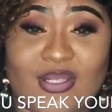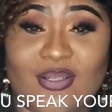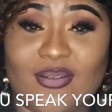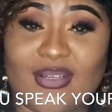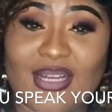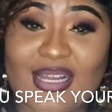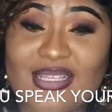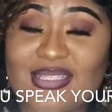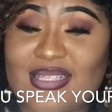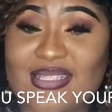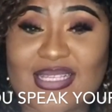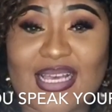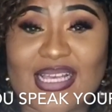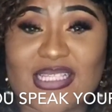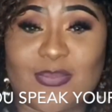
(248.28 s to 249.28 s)
une Congolaise qui
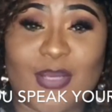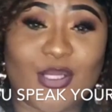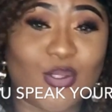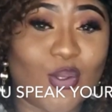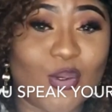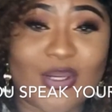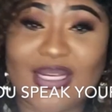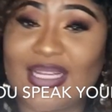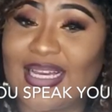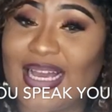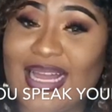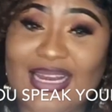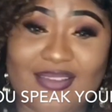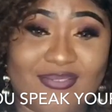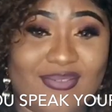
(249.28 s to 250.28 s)
se respecte, donc
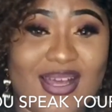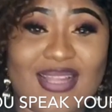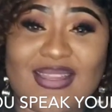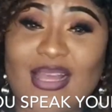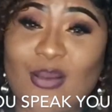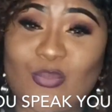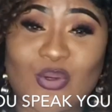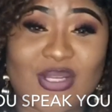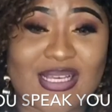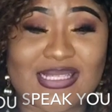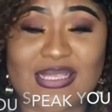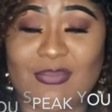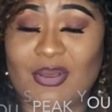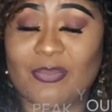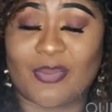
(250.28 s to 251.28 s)
Linga, les Vanda, Monique
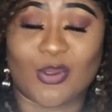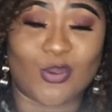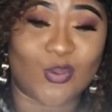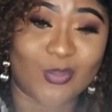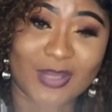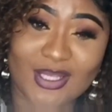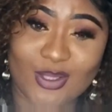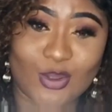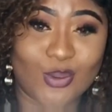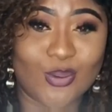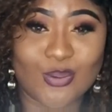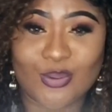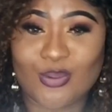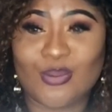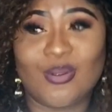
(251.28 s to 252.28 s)
Zaban, Pikutuba,
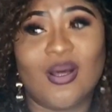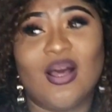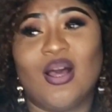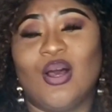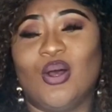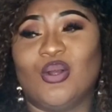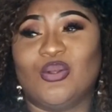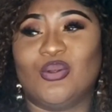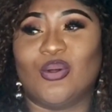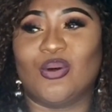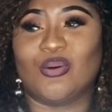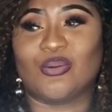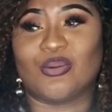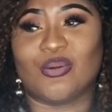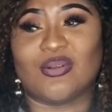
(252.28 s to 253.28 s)
Congo.
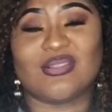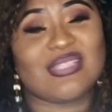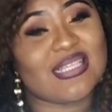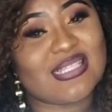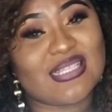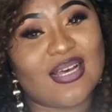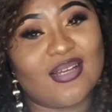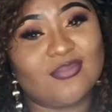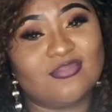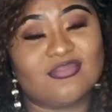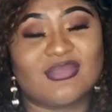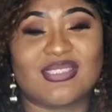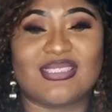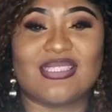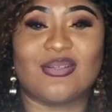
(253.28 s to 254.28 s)
Donc c'est ça.
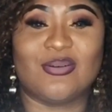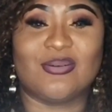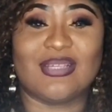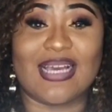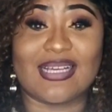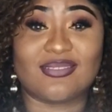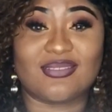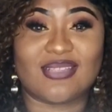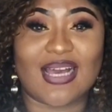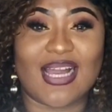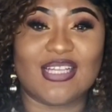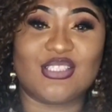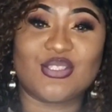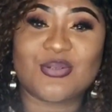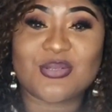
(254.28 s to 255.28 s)
So yes,
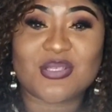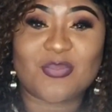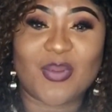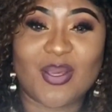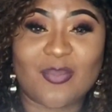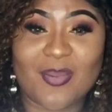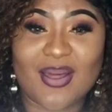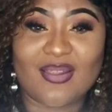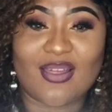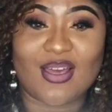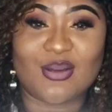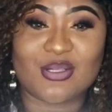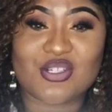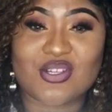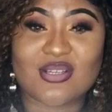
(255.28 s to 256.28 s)
I do speak my
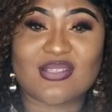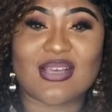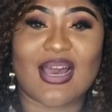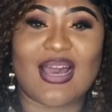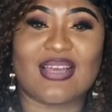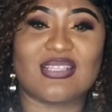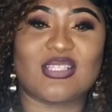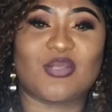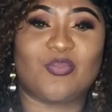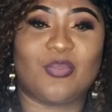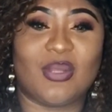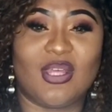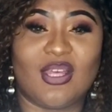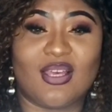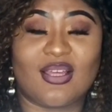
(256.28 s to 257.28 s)
languages. I
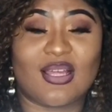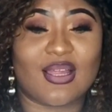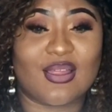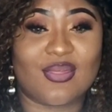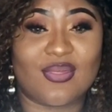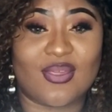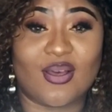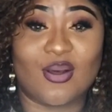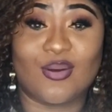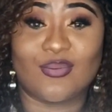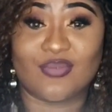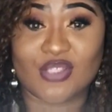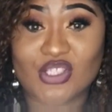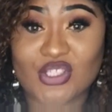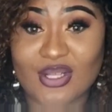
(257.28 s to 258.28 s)
speak the
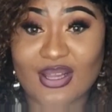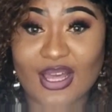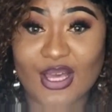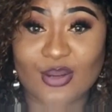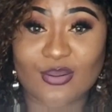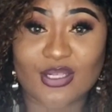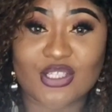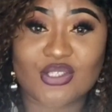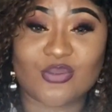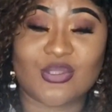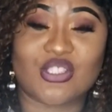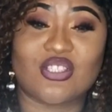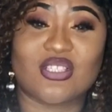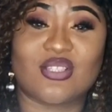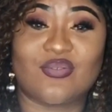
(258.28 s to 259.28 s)
official language,
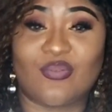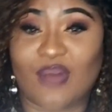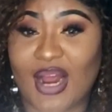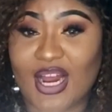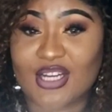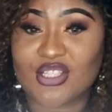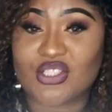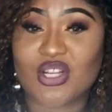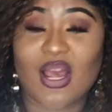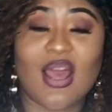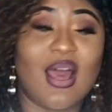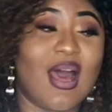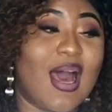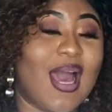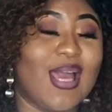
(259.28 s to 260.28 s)
which is French.
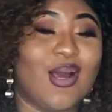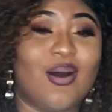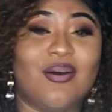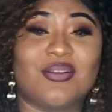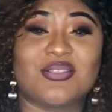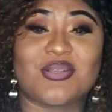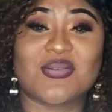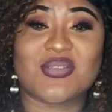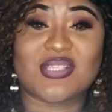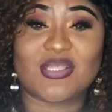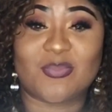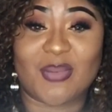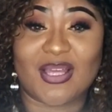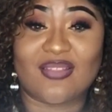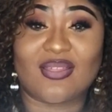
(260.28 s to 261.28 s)
I also
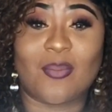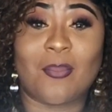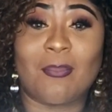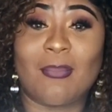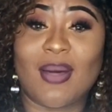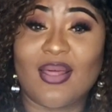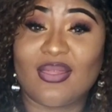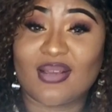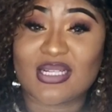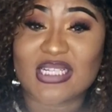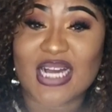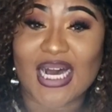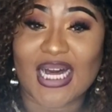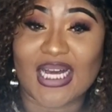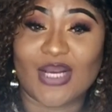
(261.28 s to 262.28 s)
speak the mother
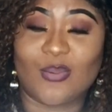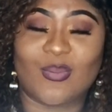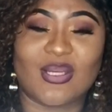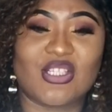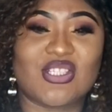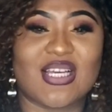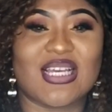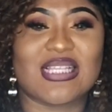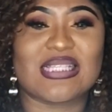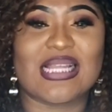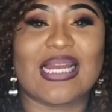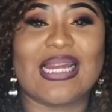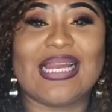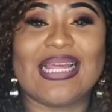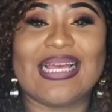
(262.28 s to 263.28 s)
tongue, which is
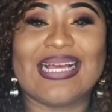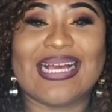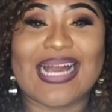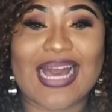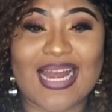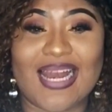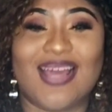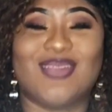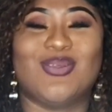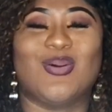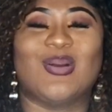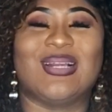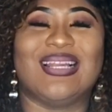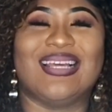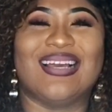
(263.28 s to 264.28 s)
Lingala.
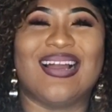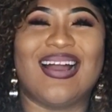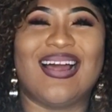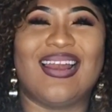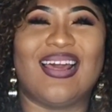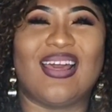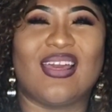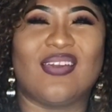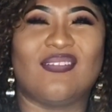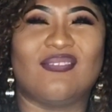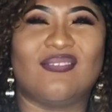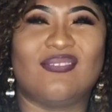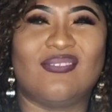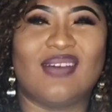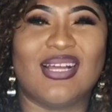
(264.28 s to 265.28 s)
Donc Lingala et
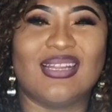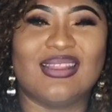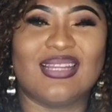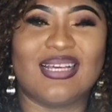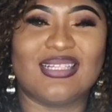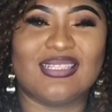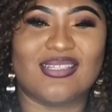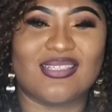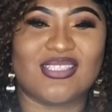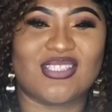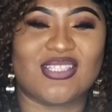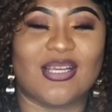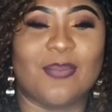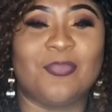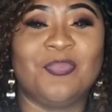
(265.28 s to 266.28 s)
Vanda
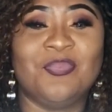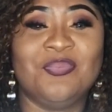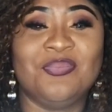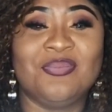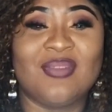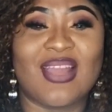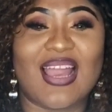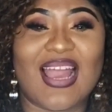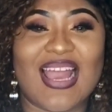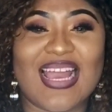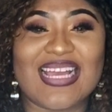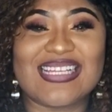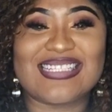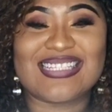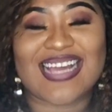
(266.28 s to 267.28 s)
danger.
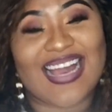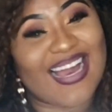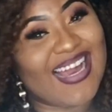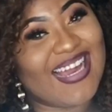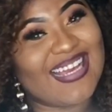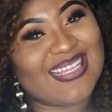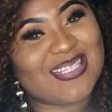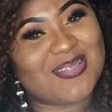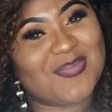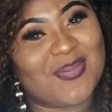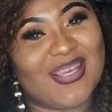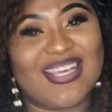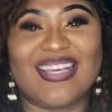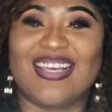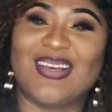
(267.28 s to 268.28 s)
And I
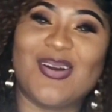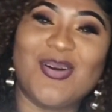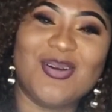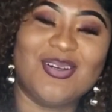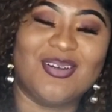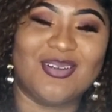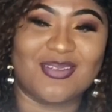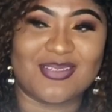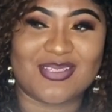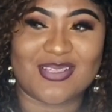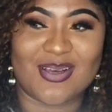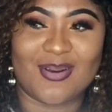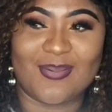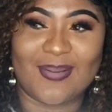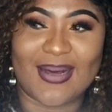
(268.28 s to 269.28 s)
speak Kikongo.
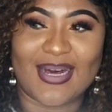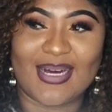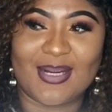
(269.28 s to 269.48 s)
So